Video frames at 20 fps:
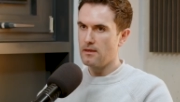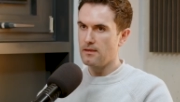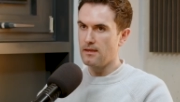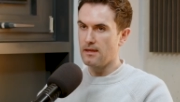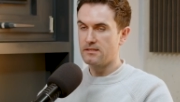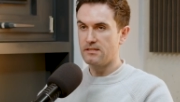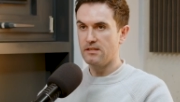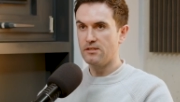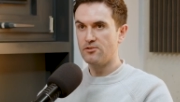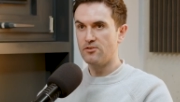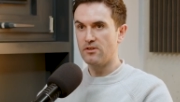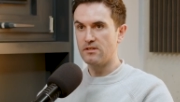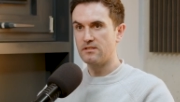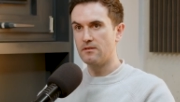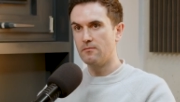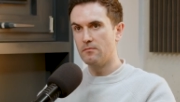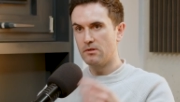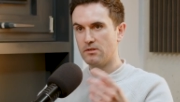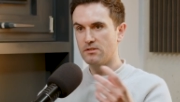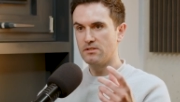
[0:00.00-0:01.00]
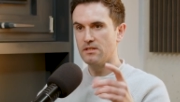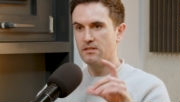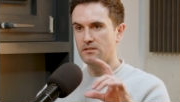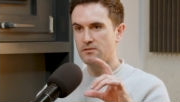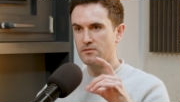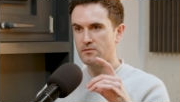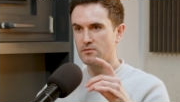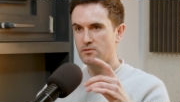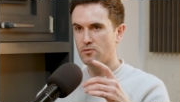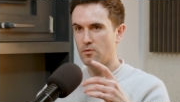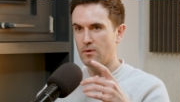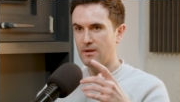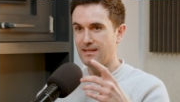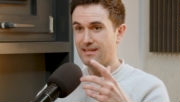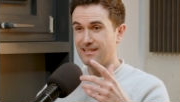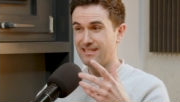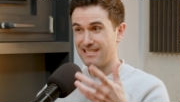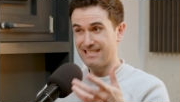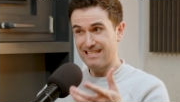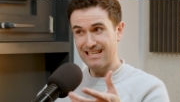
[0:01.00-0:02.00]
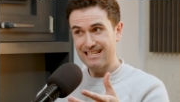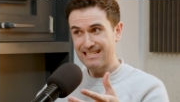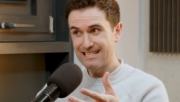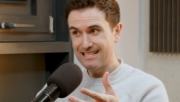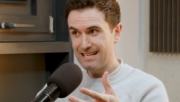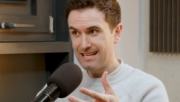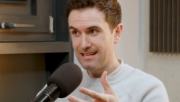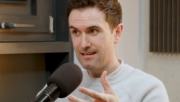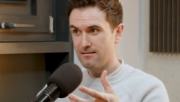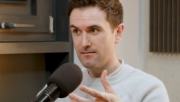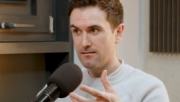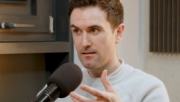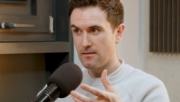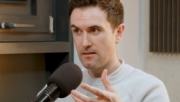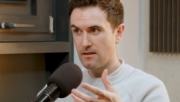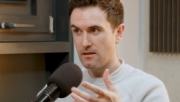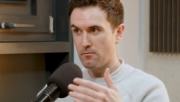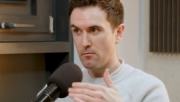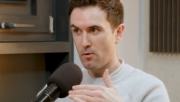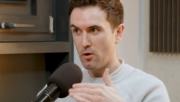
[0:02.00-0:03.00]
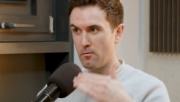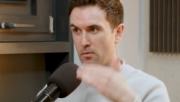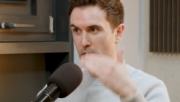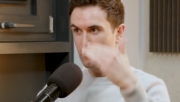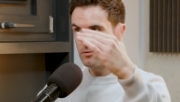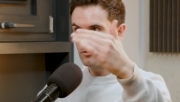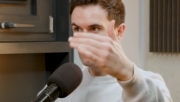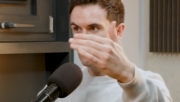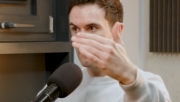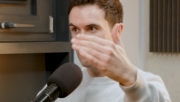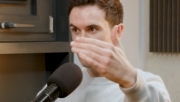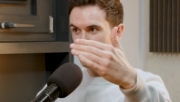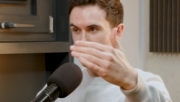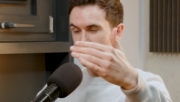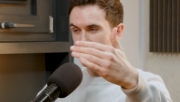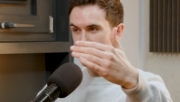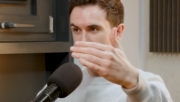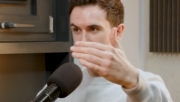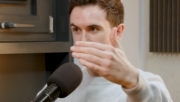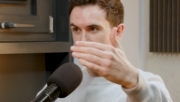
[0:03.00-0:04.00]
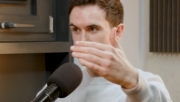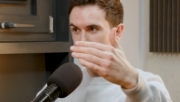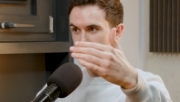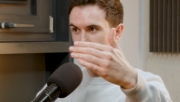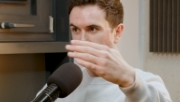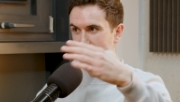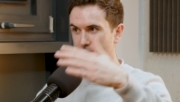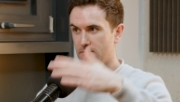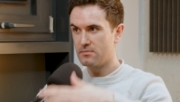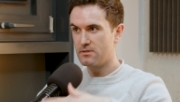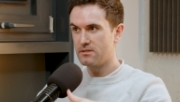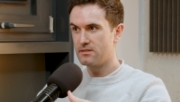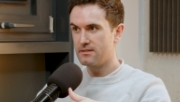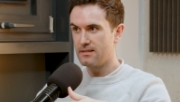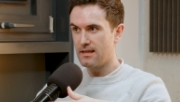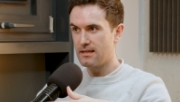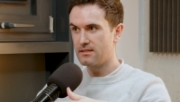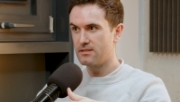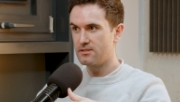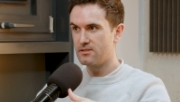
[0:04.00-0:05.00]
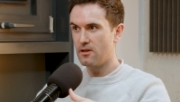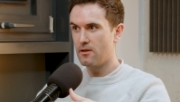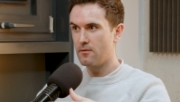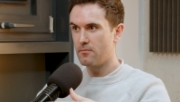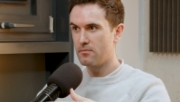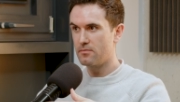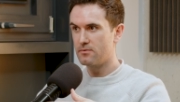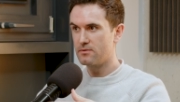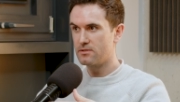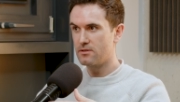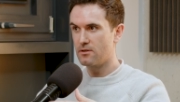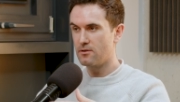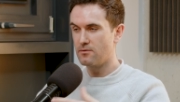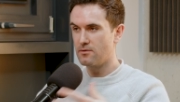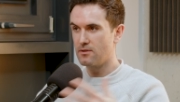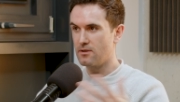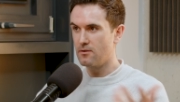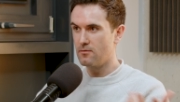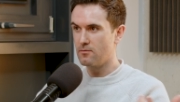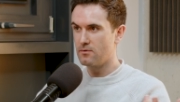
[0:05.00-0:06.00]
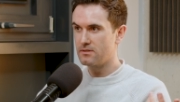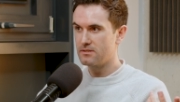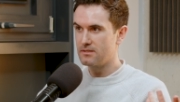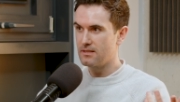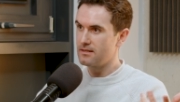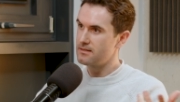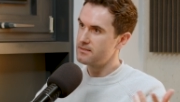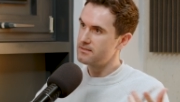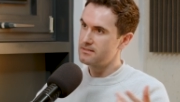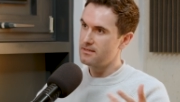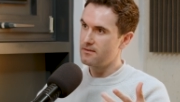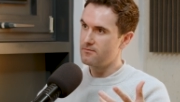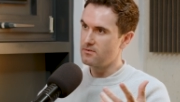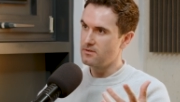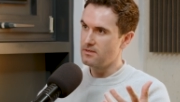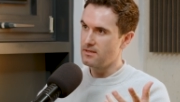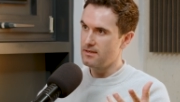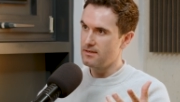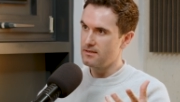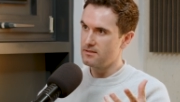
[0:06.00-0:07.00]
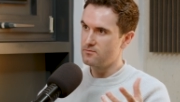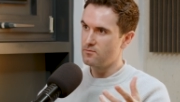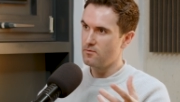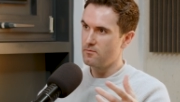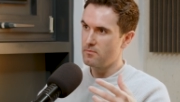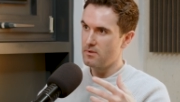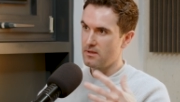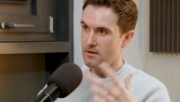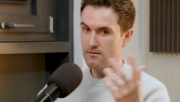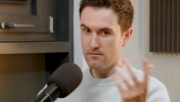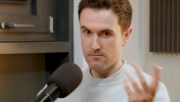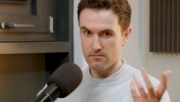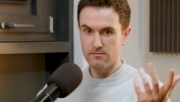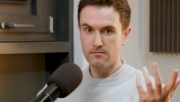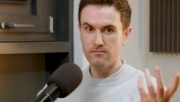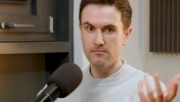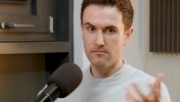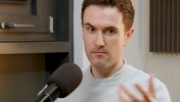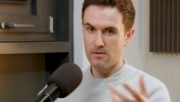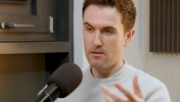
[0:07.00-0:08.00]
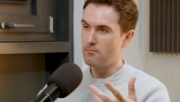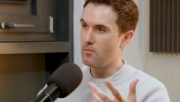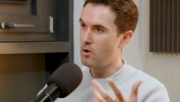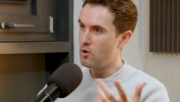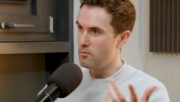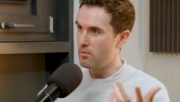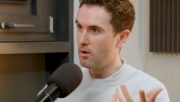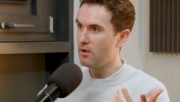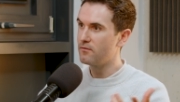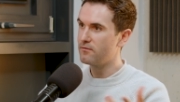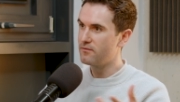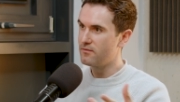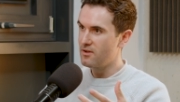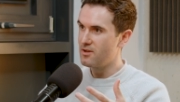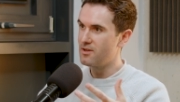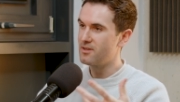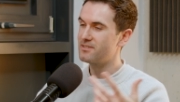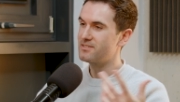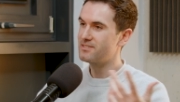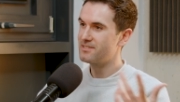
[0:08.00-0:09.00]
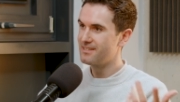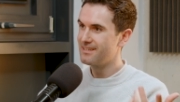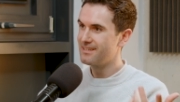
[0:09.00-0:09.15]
Yeah, it's interesting because since 2016, I think mobile traffic has eclipsed desktop. So, what's that, 7 years we've been a mobile first.